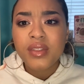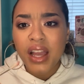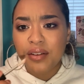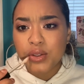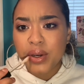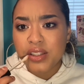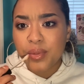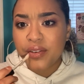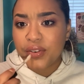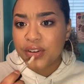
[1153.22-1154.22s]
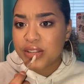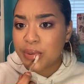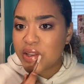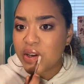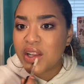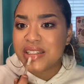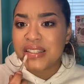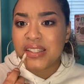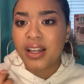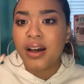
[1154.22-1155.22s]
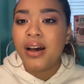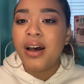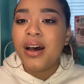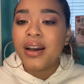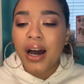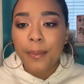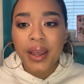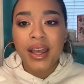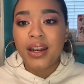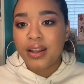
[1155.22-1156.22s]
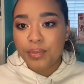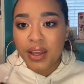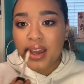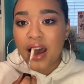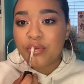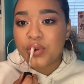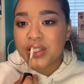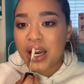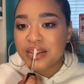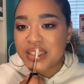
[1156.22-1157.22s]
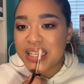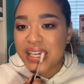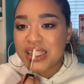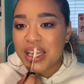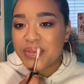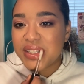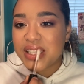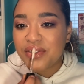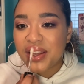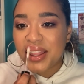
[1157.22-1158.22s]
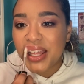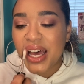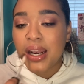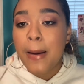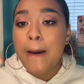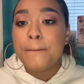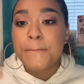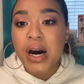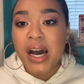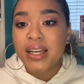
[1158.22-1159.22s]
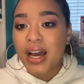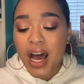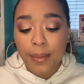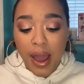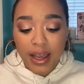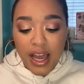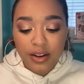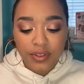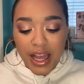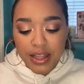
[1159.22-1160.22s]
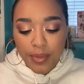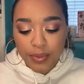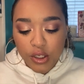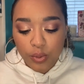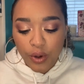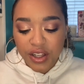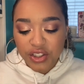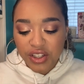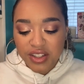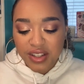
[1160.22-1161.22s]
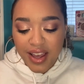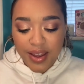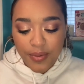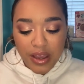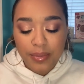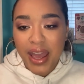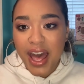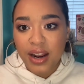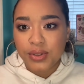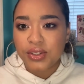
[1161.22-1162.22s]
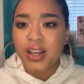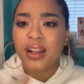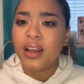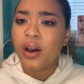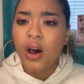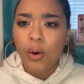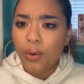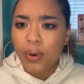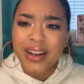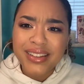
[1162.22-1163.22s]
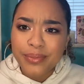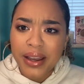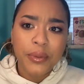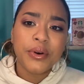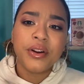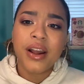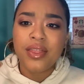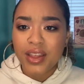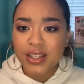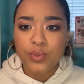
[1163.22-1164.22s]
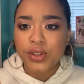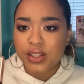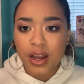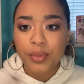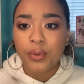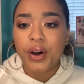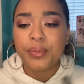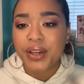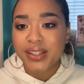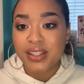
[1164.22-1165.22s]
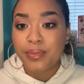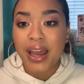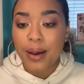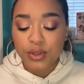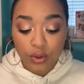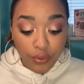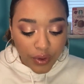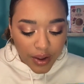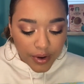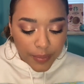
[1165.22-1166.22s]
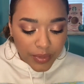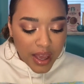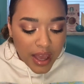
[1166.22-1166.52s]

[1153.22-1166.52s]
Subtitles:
I have to wait for some other glosses to come in and me have more time to test them and stuff like that. But I kind of lined them up this morning just in my head. I was just kind of like, well, what is my order? And this was number one because it's my absolute favorite.